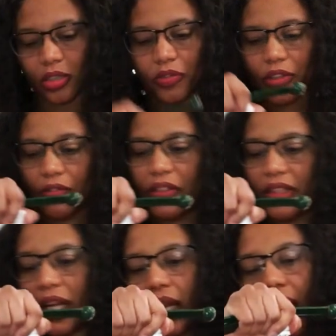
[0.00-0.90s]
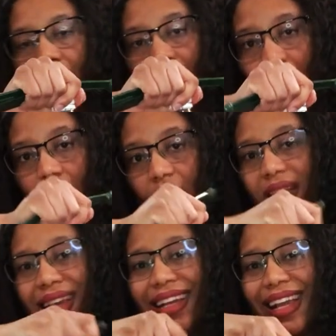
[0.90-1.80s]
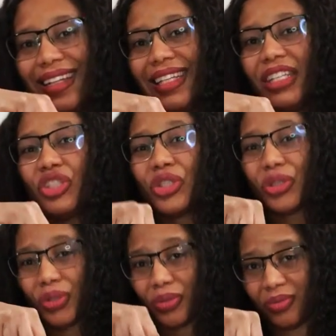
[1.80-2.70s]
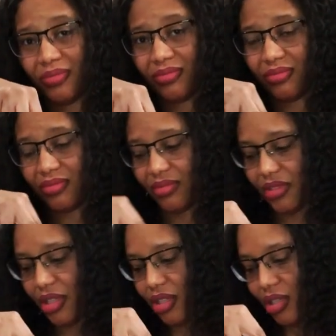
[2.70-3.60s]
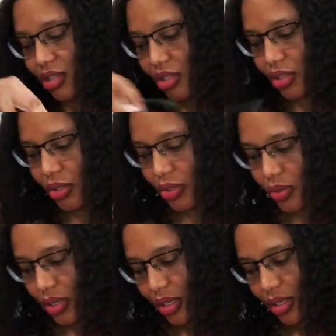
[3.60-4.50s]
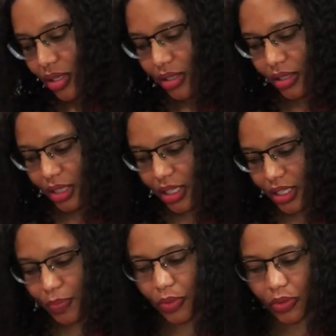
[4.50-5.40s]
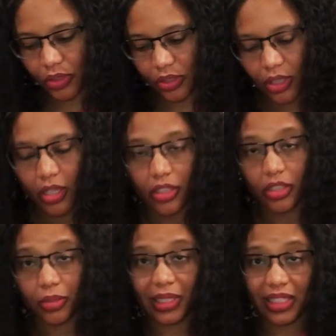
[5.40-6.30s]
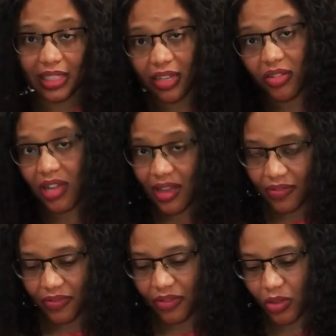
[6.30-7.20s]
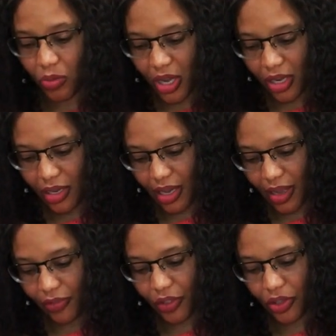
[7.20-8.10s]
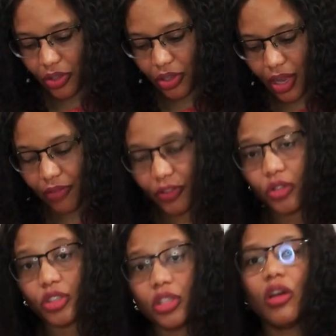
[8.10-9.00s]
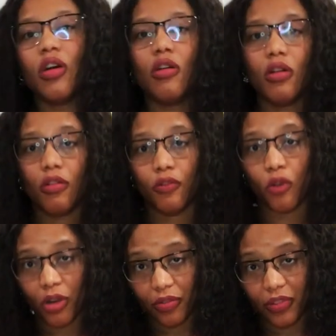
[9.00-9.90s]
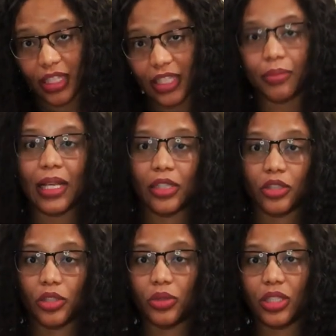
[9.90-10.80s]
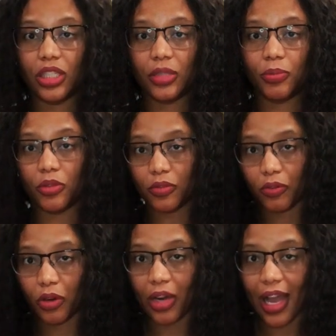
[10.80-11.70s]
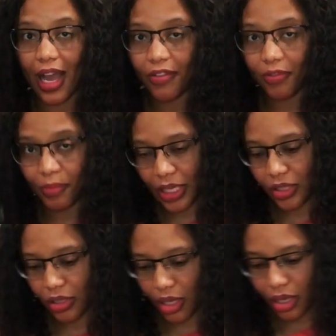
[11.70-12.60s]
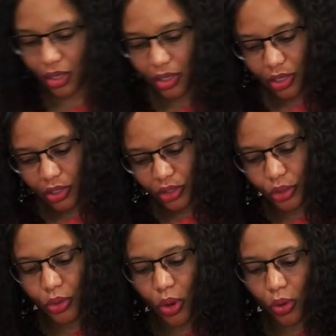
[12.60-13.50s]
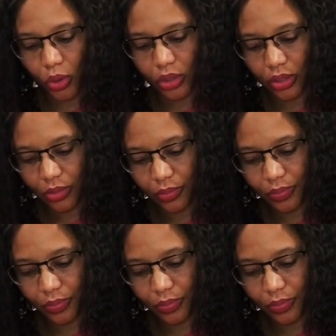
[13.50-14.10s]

So for the vanilla, I need two, two teaspoons. So because I don't have the one, I have to, I have to use four of these makes two teaspoons. Four half makes uh, two holes.